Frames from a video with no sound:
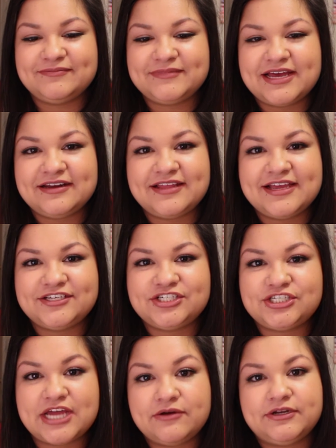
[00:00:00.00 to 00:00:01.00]
kind of like
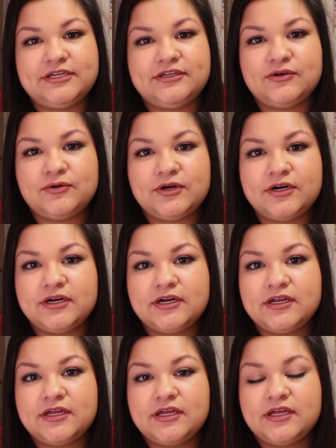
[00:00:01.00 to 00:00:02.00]
shouting your
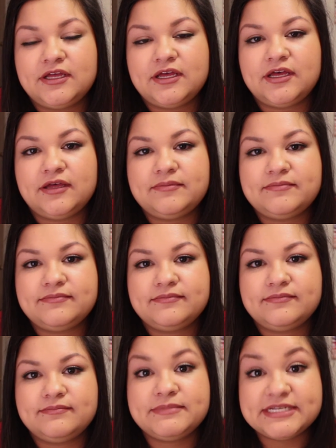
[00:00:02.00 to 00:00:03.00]

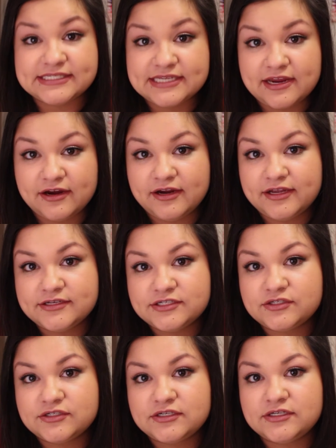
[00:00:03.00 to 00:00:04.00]

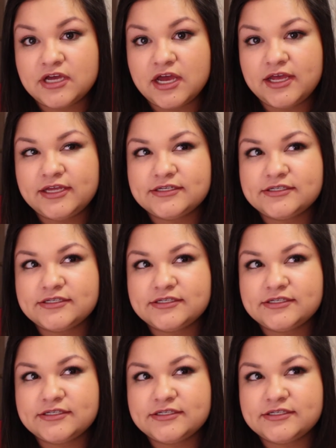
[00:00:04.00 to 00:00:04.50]
miscarriage, not